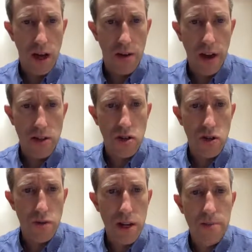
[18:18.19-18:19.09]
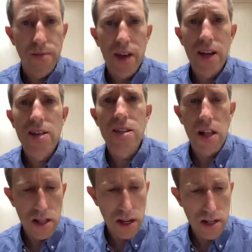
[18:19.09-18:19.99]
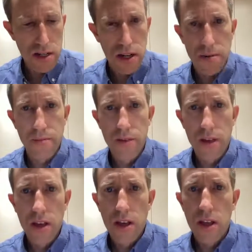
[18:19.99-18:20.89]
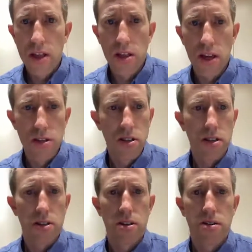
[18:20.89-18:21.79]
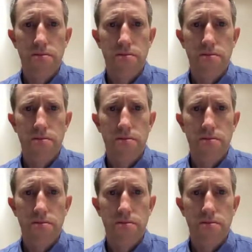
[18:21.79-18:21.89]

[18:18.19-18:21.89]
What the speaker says: I've asked you to read is London. London